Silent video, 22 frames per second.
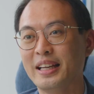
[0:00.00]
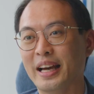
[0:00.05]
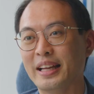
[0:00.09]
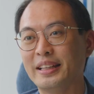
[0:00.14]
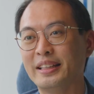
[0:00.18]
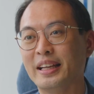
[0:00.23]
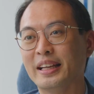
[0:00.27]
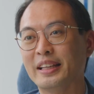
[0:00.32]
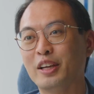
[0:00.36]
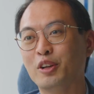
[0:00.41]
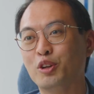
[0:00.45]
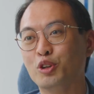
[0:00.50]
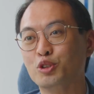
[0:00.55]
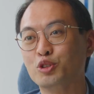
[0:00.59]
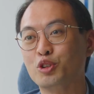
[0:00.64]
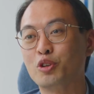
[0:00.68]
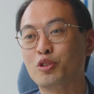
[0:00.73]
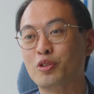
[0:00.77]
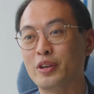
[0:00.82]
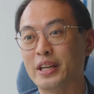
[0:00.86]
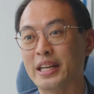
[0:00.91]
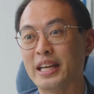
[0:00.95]
And that can also
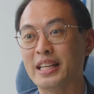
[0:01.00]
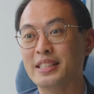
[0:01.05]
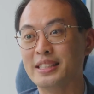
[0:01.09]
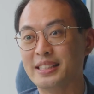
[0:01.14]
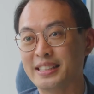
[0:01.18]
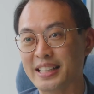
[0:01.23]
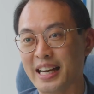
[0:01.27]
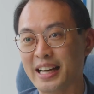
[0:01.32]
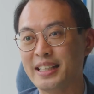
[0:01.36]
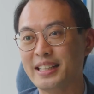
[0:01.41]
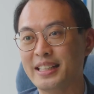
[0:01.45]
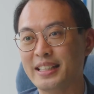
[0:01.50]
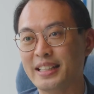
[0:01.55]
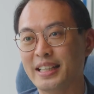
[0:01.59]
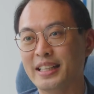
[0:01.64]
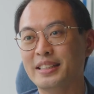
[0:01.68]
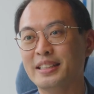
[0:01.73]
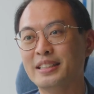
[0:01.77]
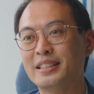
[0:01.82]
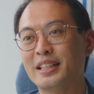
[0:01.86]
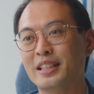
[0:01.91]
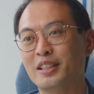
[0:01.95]
create anxiety. And
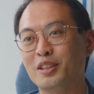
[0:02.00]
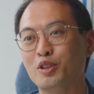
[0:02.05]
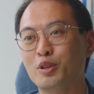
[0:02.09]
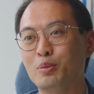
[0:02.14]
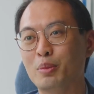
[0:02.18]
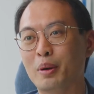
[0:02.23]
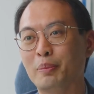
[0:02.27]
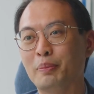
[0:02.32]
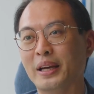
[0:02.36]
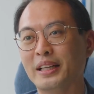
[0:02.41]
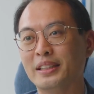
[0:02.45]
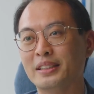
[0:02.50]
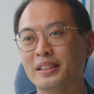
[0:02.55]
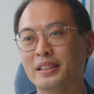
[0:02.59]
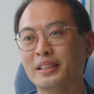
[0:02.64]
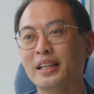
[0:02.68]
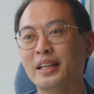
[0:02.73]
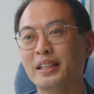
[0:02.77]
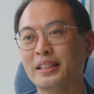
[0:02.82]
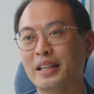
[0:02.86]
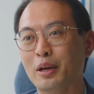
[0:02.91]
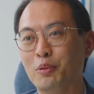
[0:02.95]
these are the group of patients
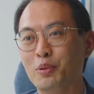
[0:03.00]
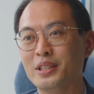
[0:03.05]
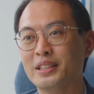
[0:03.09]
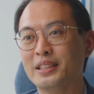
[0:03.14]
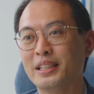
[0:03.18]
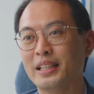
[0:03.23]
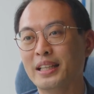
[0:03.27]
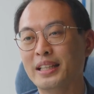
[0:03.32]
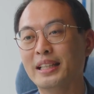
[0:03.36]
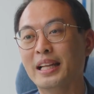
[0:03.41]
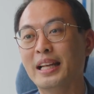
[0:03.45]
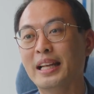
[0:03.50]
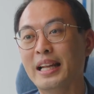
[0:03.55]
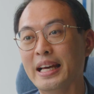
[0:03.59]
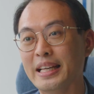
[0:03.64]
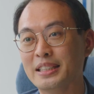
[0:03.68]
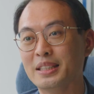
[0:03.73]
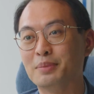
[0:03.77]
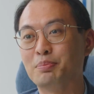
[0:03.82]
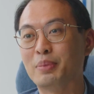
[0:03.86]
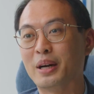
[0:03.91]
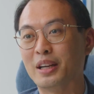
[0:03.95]
that we see in the
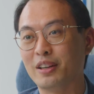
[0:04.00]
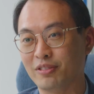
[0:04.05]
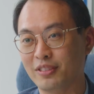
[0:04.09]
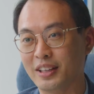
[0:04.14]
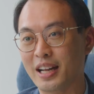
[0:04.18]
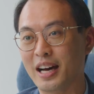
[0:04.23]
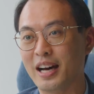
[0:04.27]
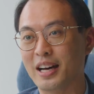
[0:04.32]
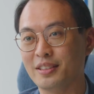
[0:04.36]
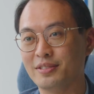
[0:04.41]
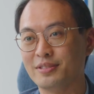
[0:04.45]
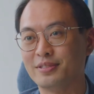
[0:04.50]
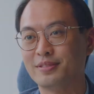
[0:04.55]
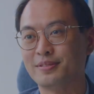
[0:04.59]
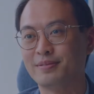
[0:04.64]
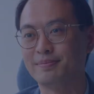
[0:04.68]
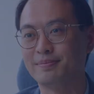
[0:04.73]
later part of life.